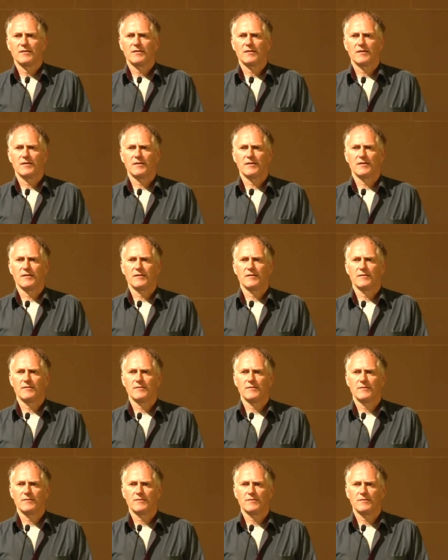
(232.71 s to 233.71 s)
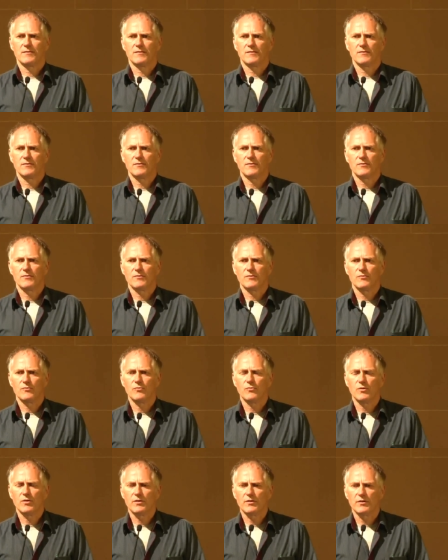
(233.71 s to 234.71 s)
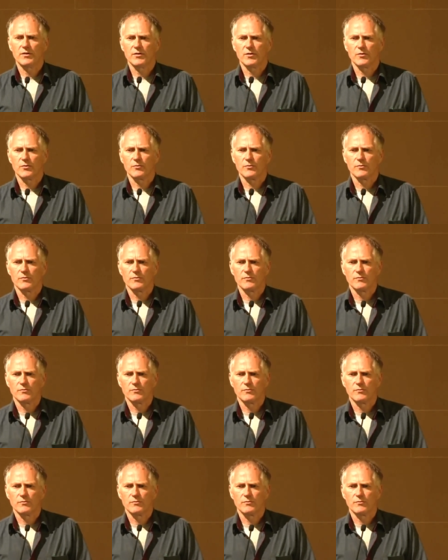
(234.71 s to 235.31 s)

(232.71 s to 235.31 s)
Uh, you know,